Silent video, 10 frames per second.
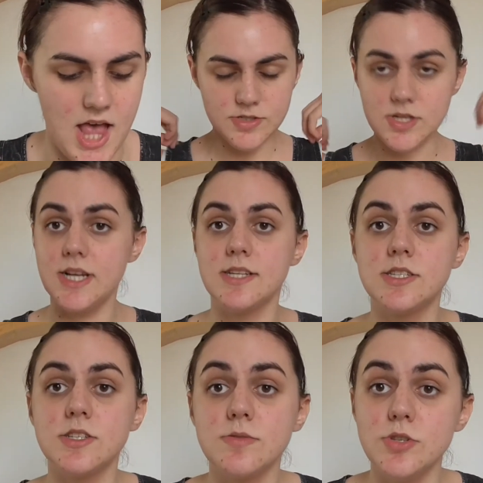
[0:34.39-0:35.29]
So
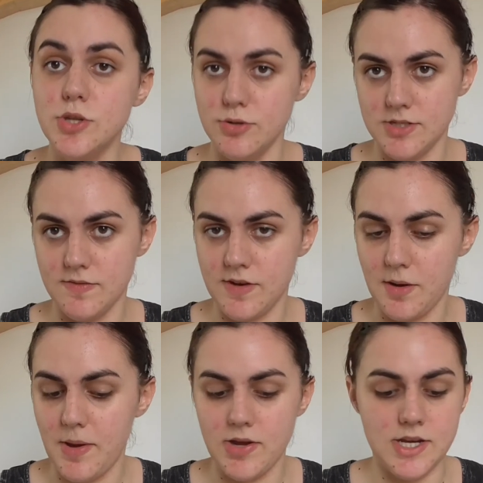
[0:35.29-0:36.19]
let's do something
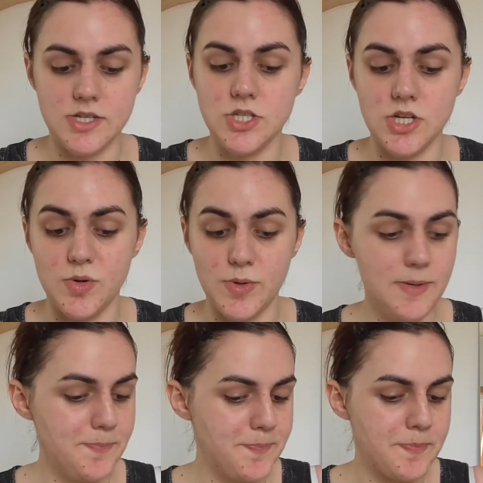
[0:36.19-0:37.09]
about that, shall we?